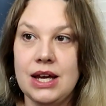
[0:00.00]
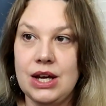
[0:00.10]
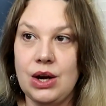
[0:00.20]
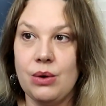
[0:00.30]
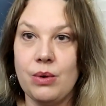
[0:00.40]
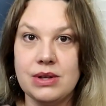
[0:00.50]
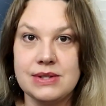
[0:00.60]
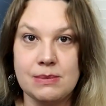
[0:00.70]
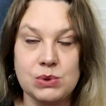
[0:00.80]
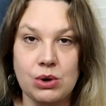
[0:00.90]

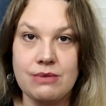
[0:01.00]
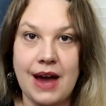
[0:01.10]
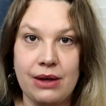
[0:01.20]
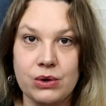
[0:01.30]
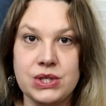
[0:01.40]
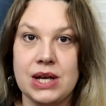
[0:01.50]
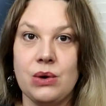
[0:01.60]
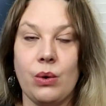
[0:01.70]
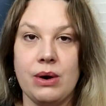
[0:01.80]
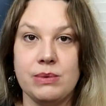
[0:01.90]
some sort of
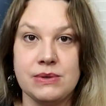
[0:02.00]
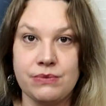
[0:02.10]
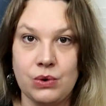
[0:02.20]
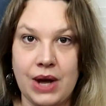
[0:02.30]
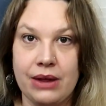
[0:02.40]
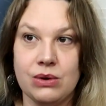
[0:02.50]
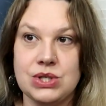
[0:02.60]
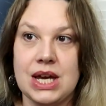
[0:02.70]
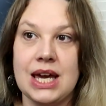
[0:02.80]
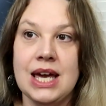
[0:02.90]
allergen, or it was a food
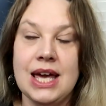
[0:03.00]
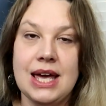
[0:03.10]
allergy.